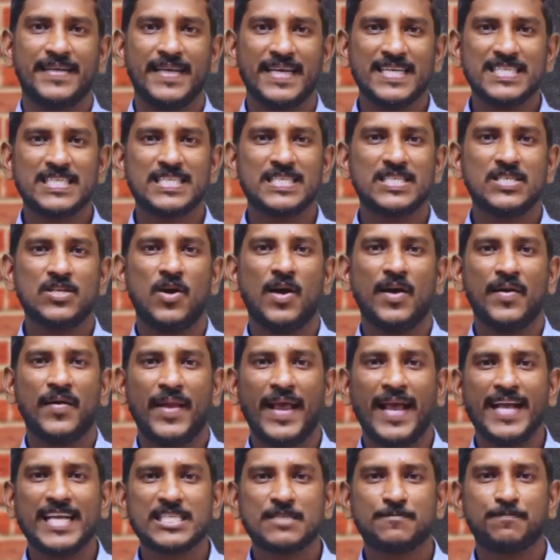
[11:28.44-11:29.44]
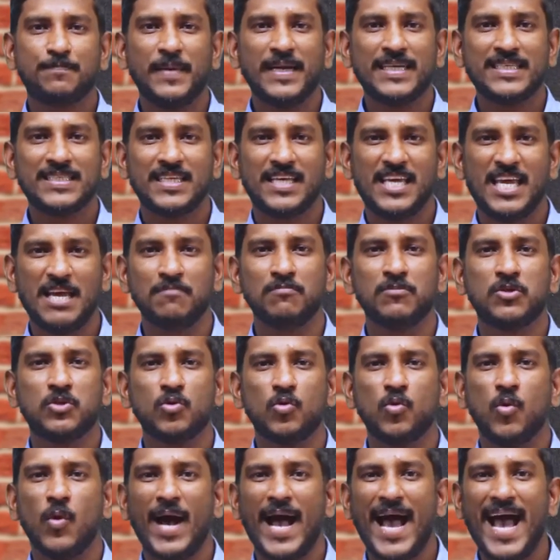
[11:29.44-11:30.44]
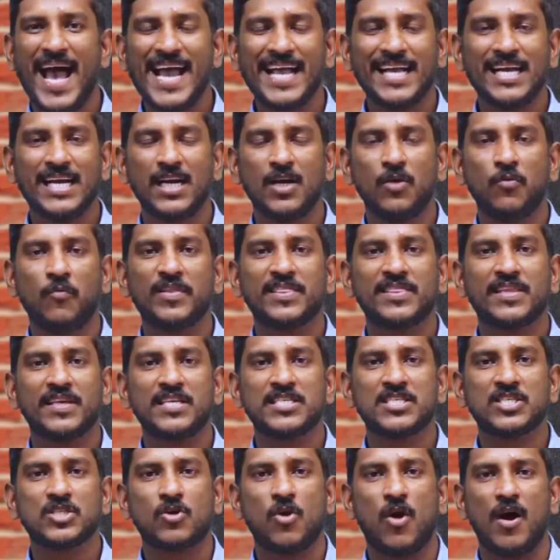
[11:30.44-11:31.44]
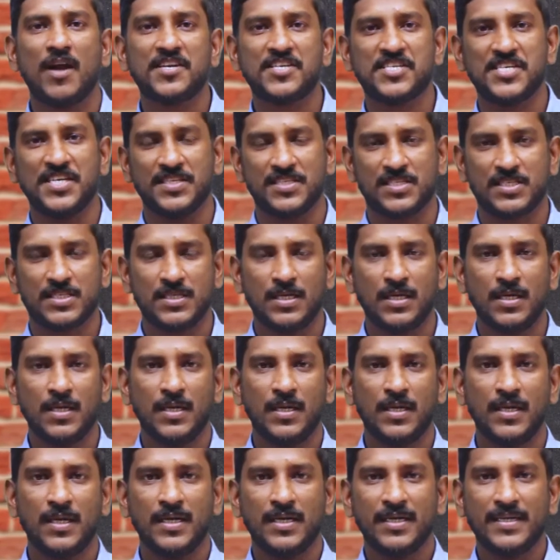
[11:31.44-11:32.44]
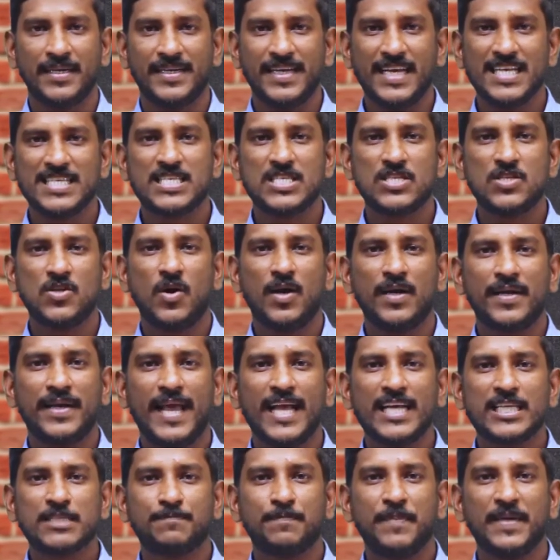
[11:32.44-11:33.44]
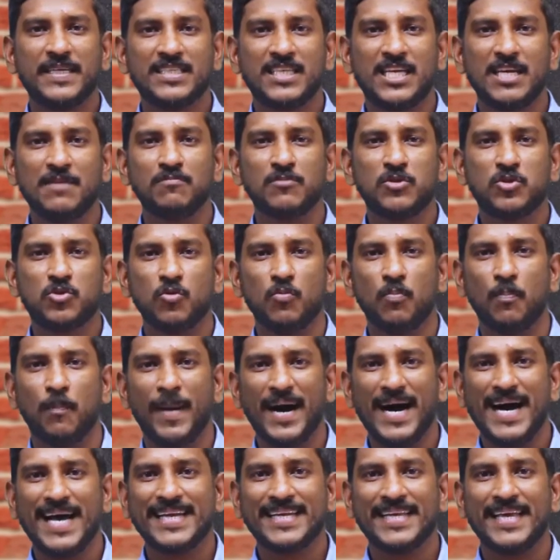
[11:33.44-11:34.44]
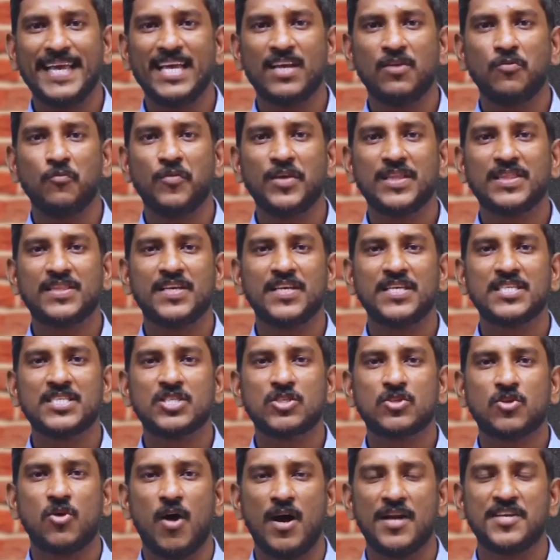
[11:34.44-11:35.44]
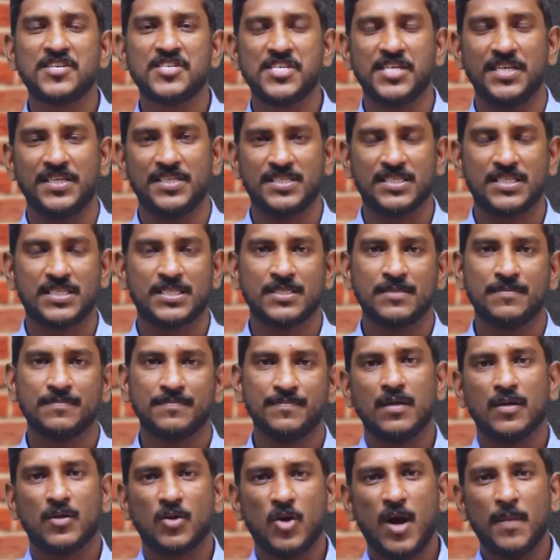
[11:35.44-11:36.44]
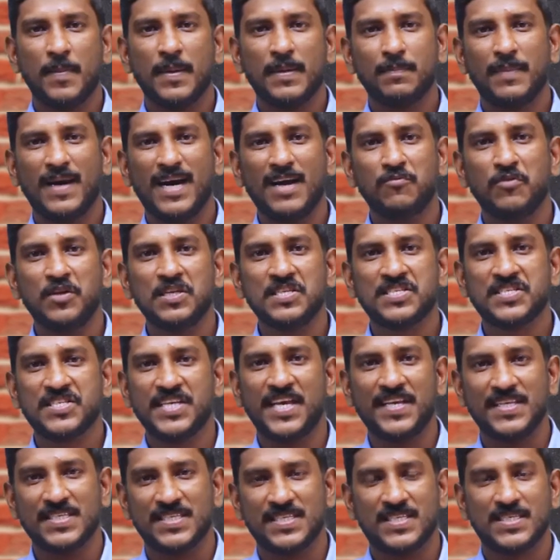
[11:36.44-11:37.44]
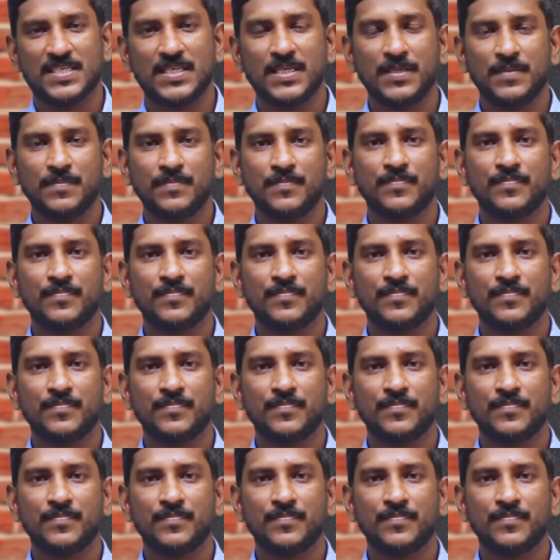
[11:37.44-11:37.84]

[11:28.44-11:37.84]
does not expect him to haggle with his conscience, does not expect him to bargain with his conscience. Robert Baldwin says,